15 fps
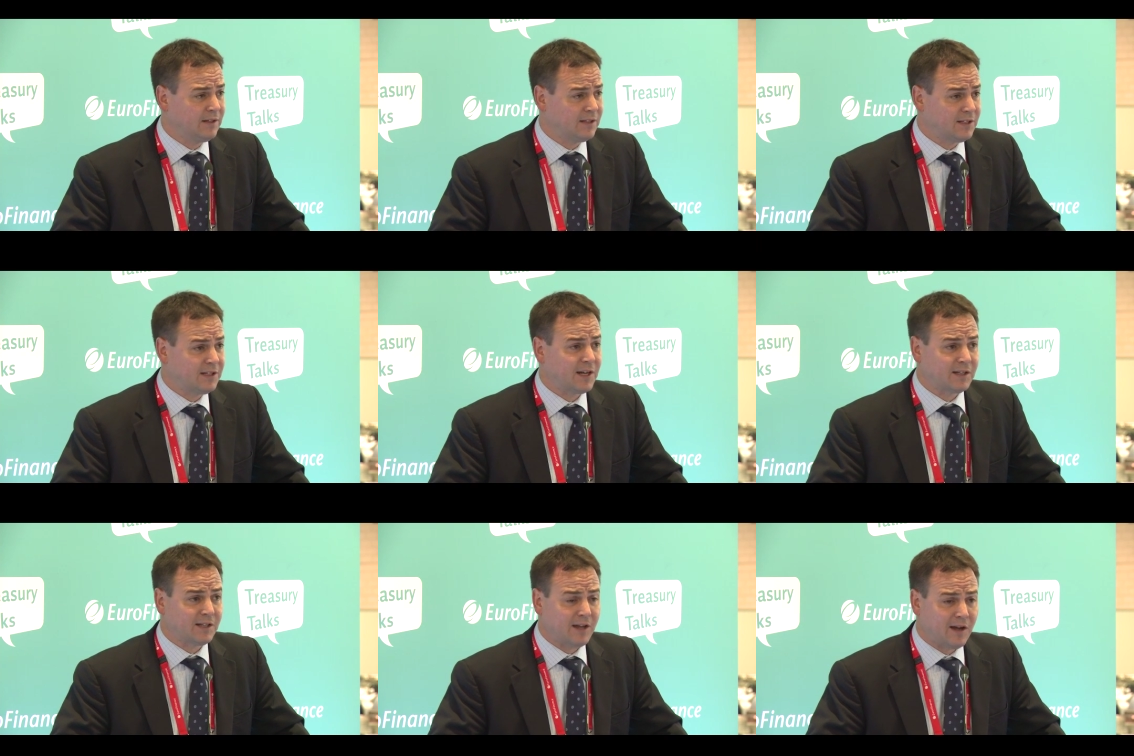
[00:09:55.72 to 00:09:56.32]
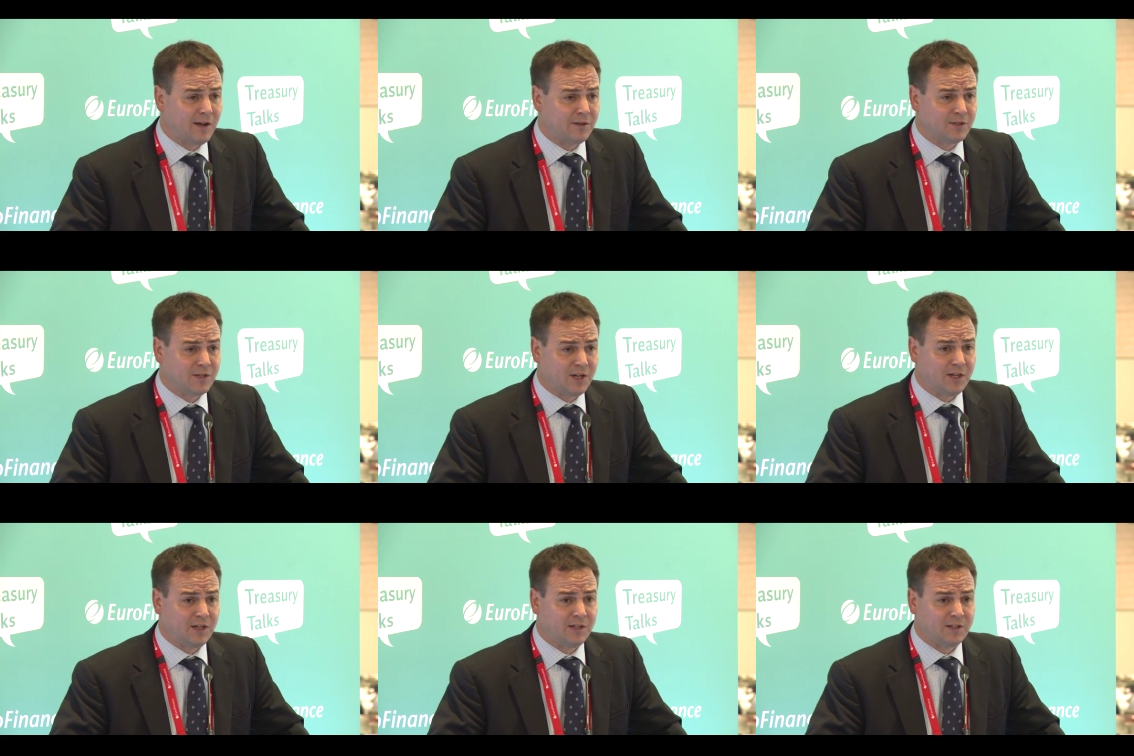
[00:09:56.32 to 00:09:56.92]
the
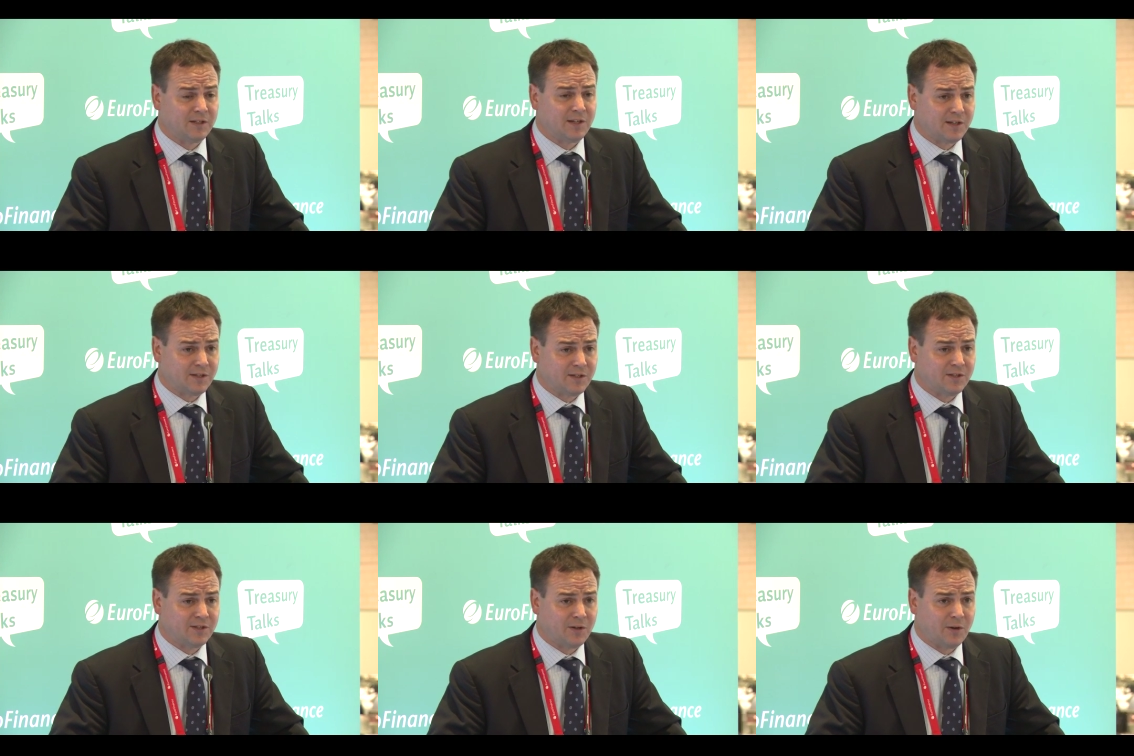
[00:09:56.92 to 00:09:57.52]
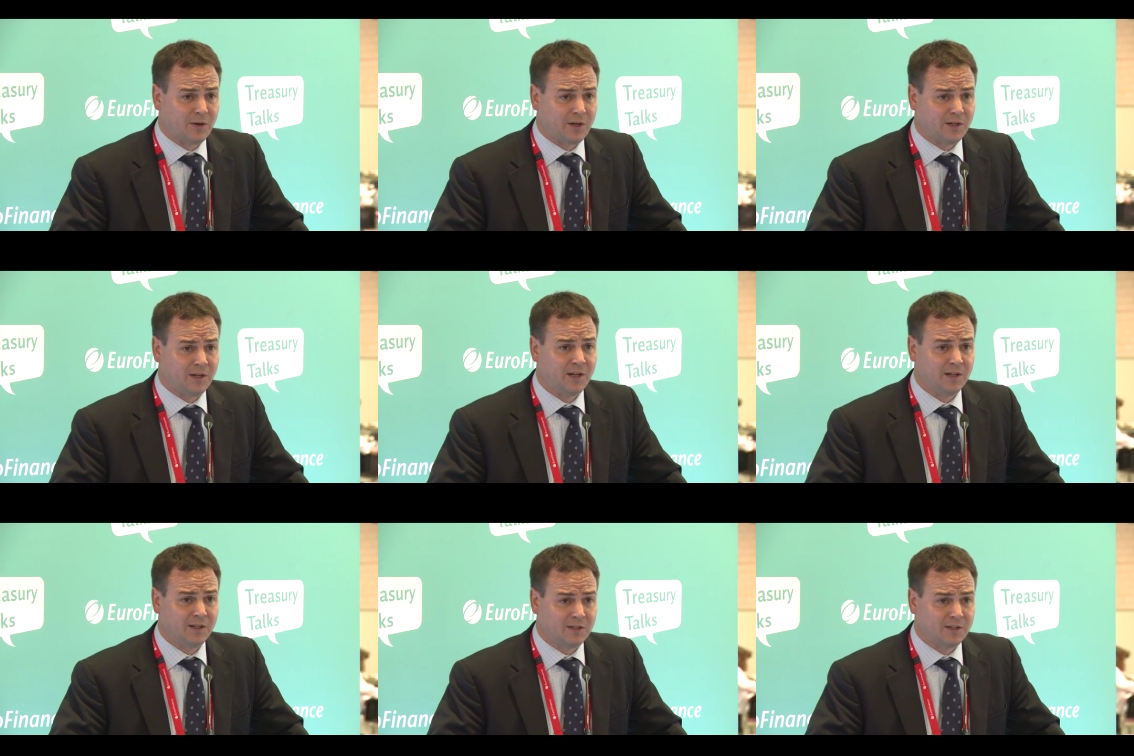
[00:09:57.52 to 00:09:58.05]
technology necessary